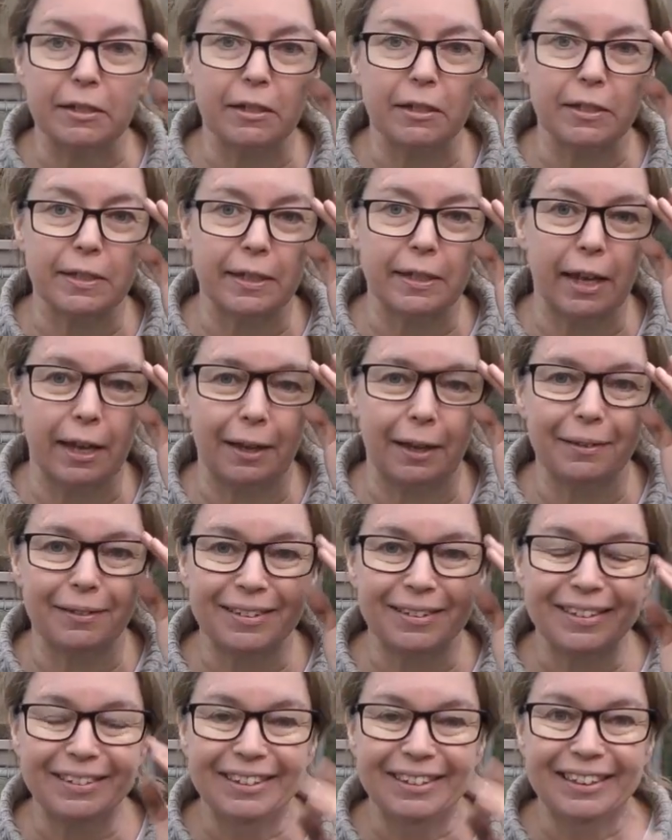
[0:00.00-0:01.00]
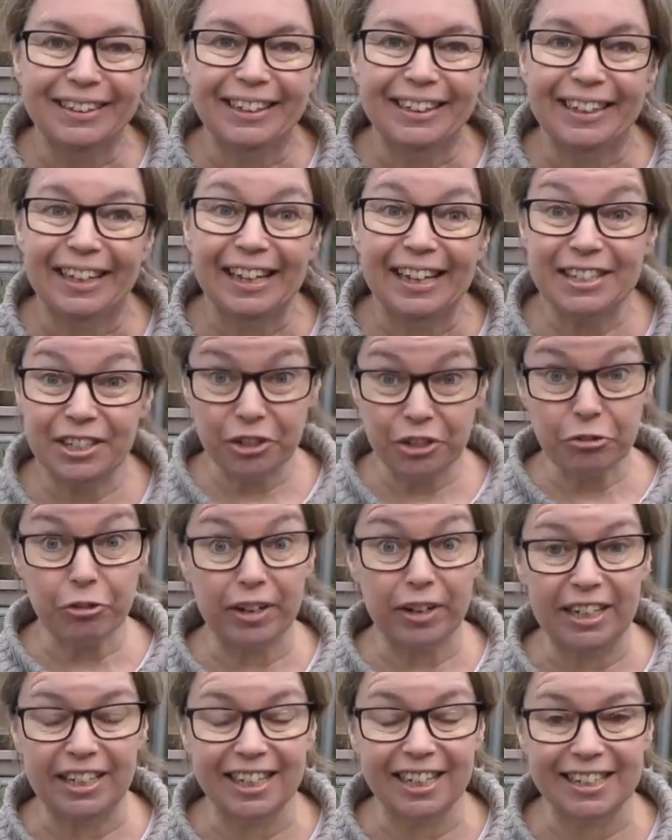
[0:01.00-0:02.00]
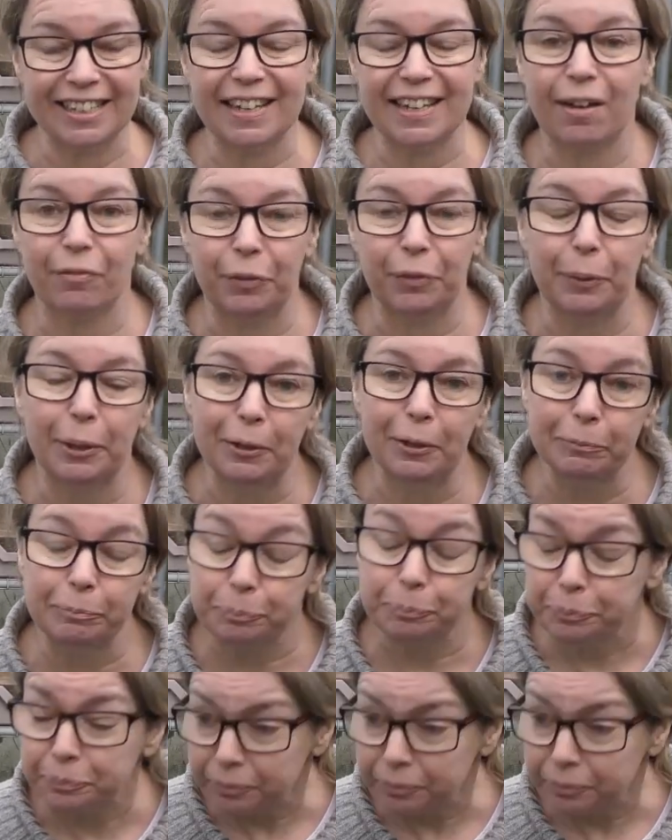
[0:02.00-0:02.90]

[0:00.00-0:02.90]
because it's just really nice to have you along.